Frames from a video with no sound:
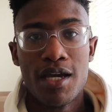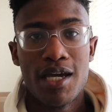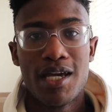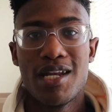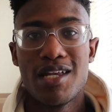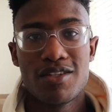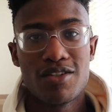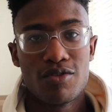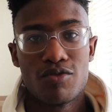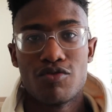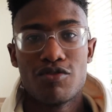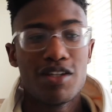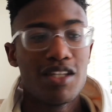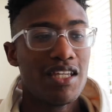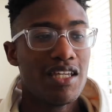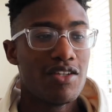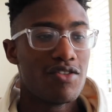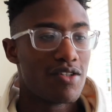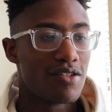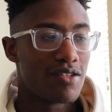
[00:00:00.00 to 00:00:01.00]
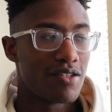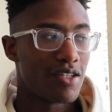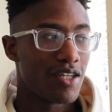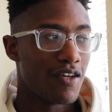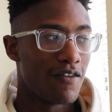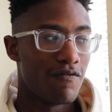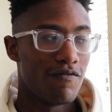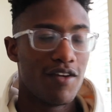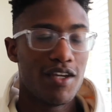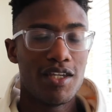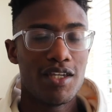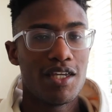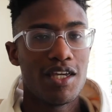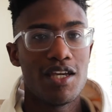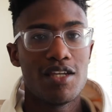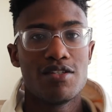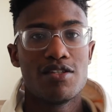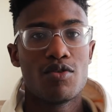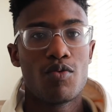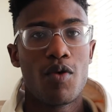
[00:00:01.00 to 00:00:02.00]
And it's a really just convenient,
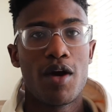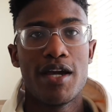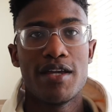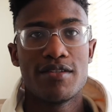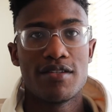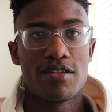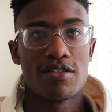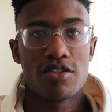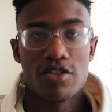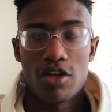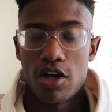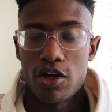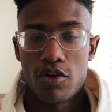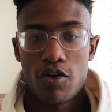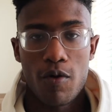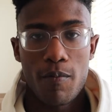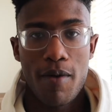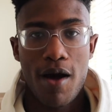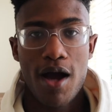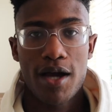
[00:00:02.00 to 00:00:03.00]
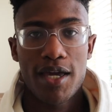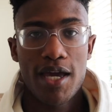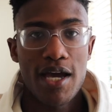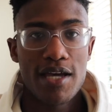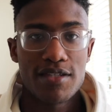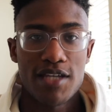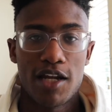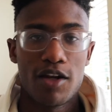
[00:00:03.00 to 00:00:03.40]
easy way to start your own podcast.